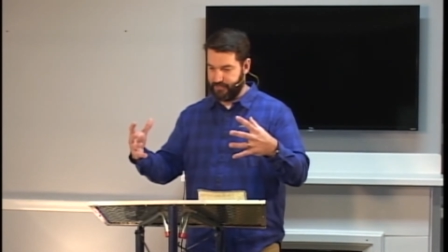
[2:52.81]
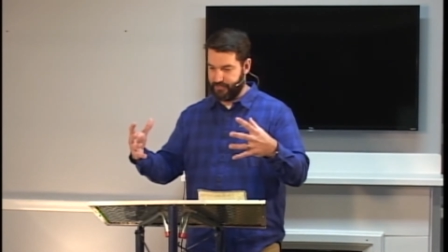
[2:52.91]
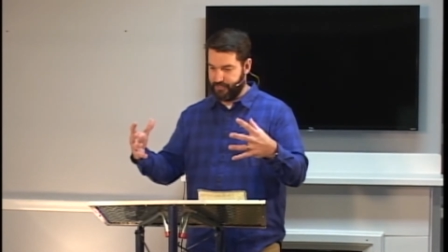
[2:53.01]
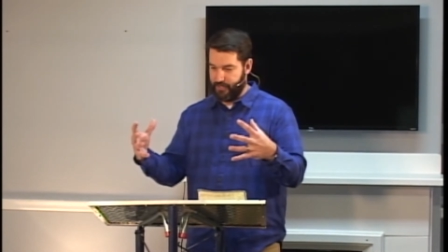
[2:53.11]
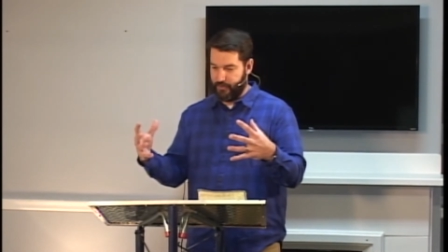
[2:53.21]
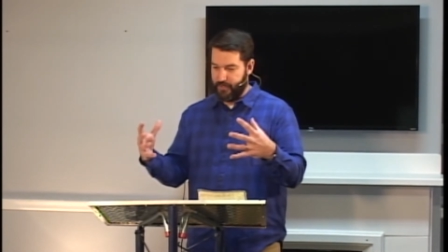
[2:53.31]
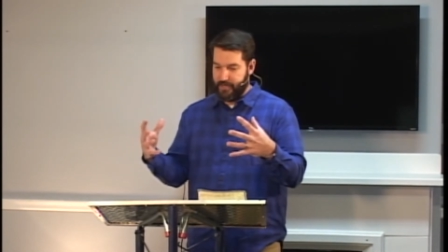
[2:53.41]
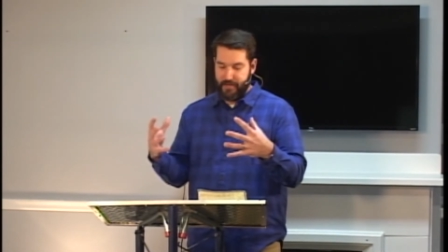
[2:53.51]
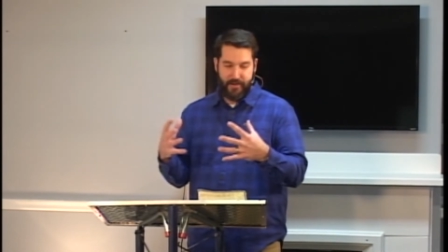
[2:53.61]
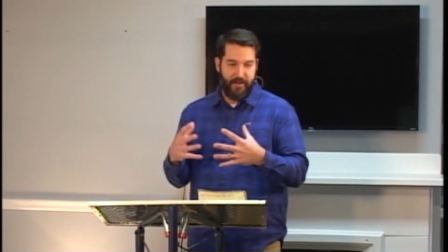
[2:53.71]
And so,
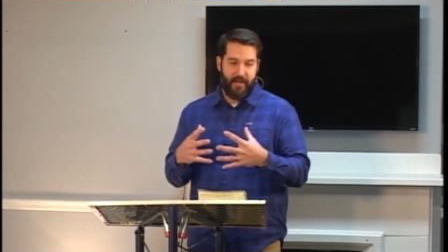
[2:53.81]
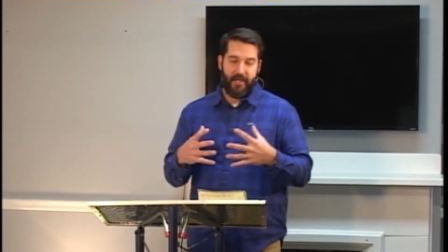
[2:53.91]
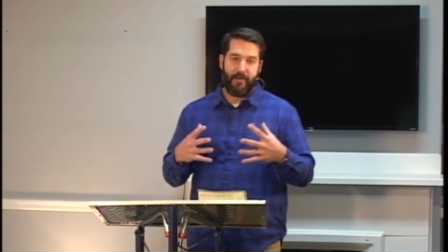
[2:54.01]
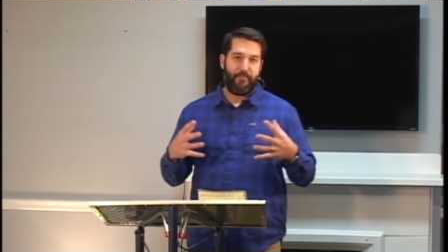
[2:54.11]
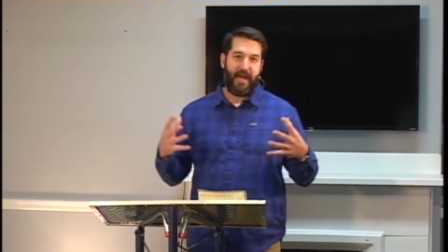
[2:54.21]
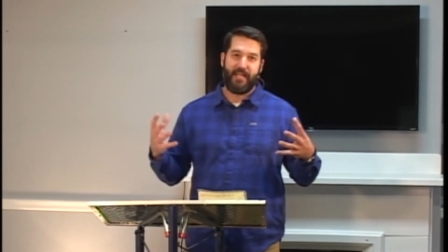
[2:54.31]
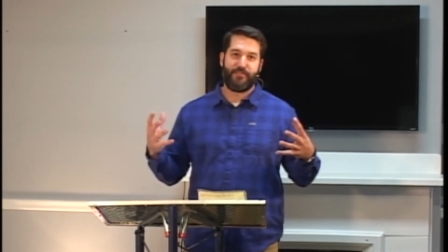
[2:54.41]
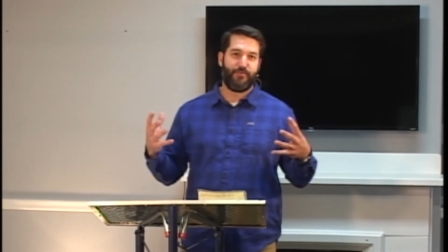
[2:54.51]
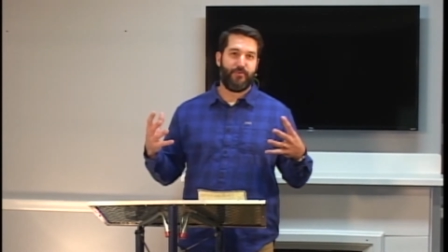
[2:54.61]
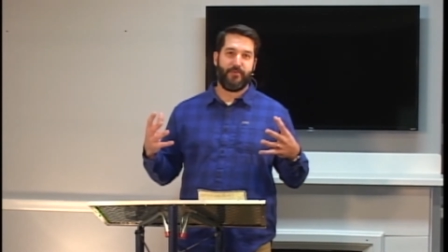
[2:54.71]
uh,
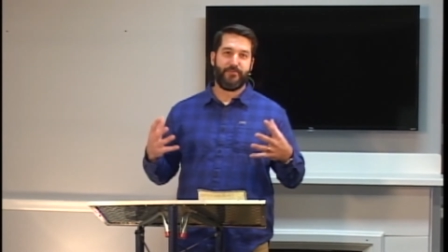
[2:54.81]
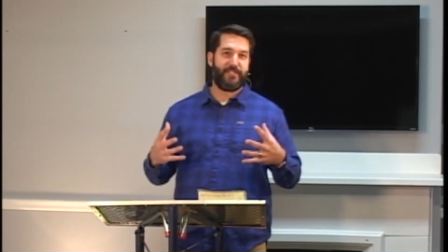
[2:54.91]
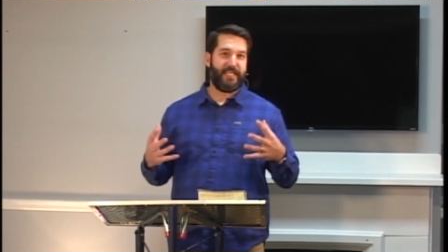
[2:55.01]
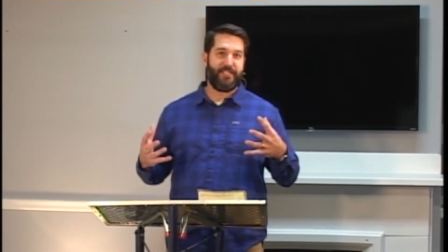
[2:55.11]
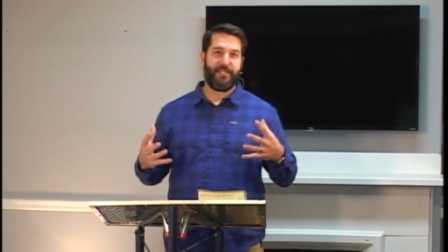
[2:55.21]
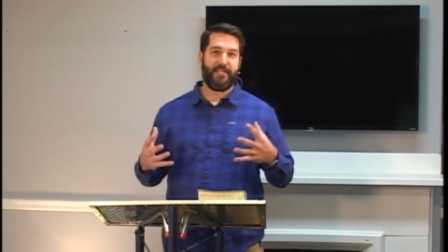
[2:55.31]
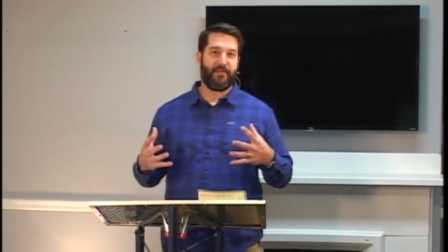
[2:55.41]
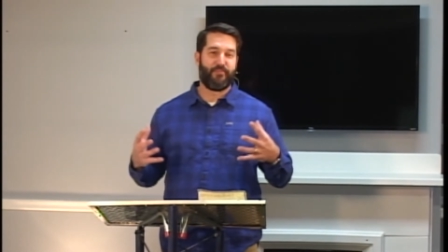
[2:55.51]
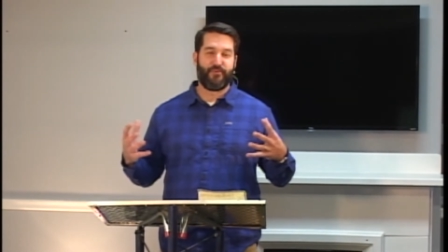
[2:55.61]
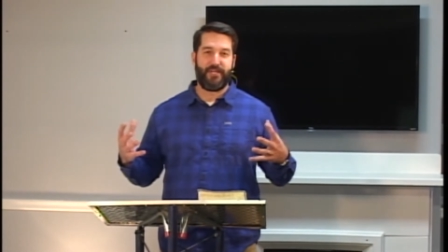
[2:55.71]
pastoral teaching
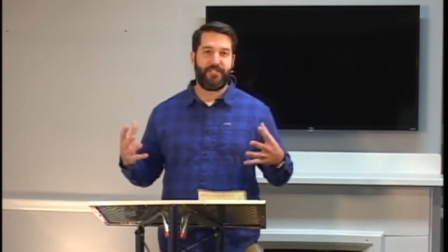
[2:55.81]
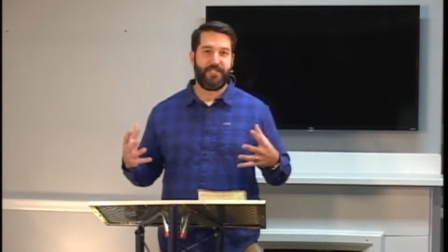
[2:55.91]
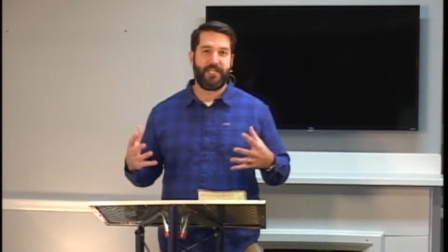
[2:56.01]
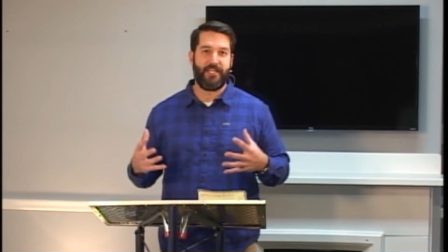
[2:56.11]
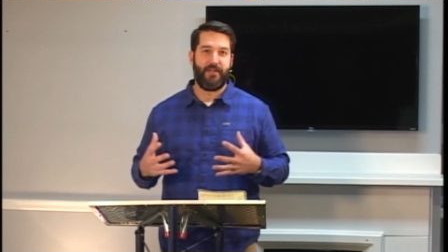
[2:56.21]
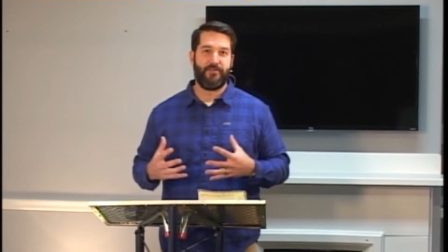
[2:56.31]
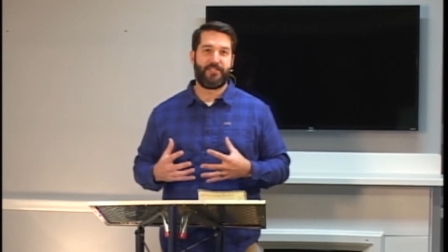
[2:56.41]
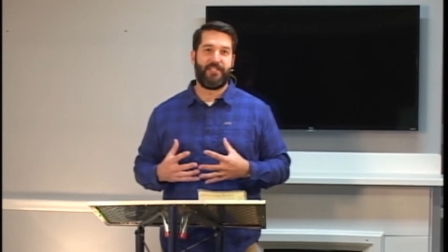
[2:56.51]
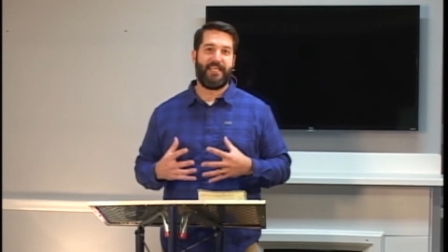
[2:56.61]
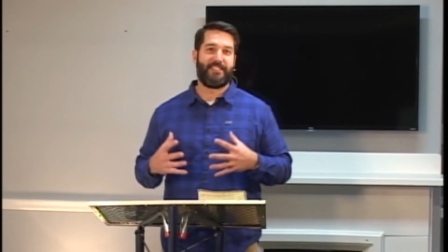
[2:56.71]
and preaching, you know,
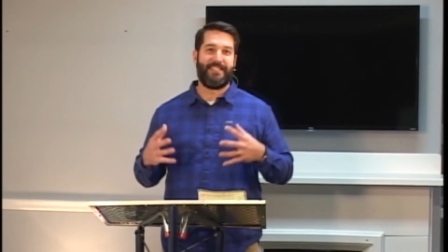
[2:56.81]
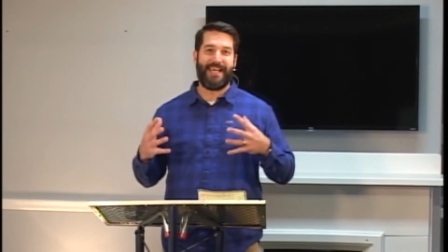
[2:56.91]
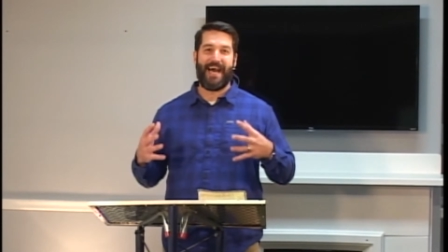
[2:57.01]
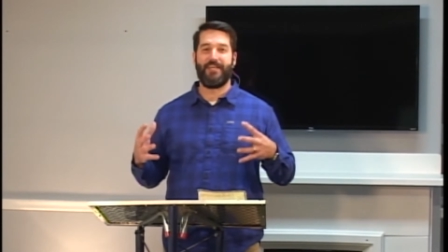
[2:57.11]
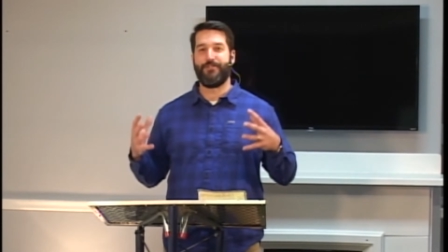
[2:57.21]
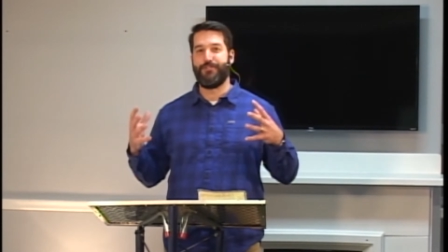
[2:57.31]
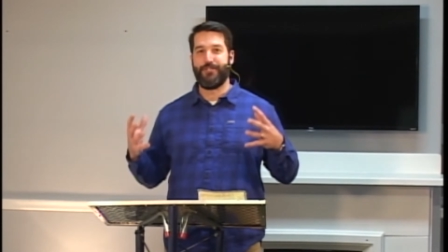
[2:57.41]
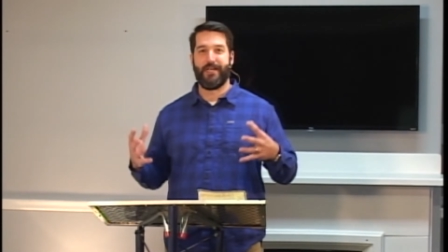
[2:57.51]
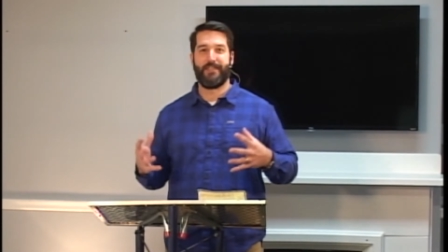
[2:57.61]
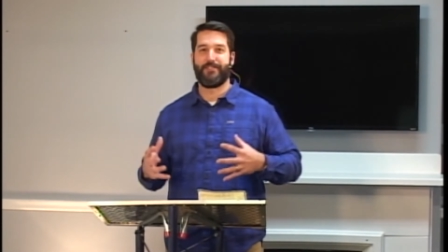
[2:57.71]
it's, it's not
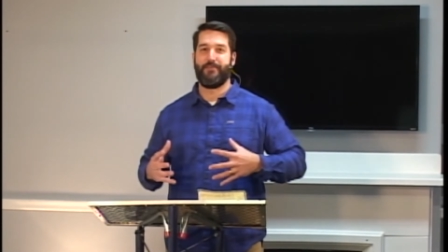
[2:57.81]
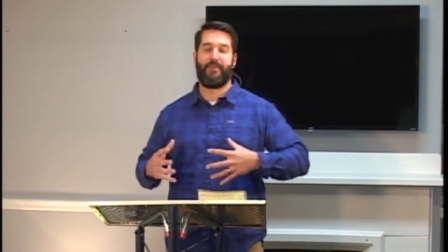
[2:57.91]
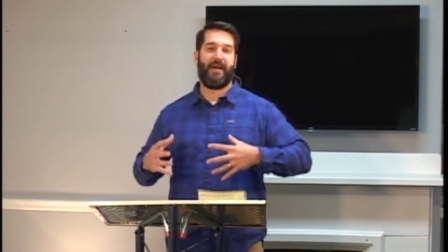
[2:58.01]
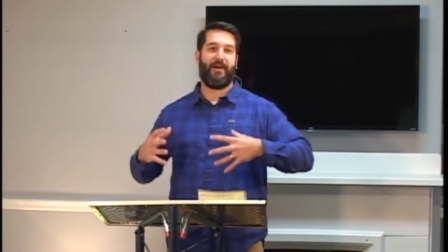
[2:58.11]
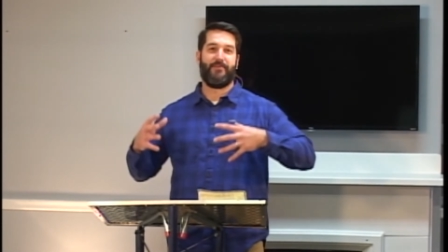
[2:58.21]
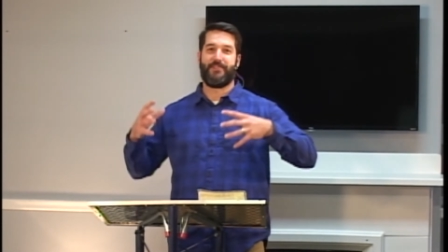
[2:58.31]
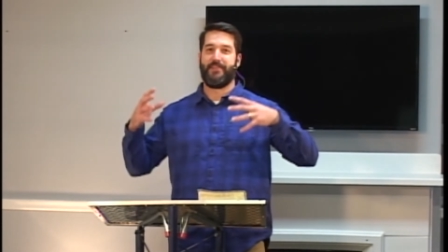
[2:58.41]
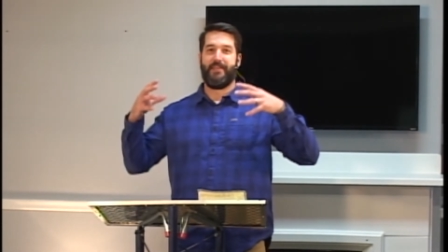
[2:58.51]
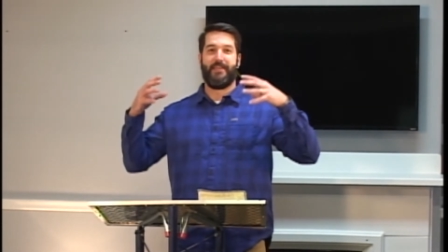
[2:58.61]
just about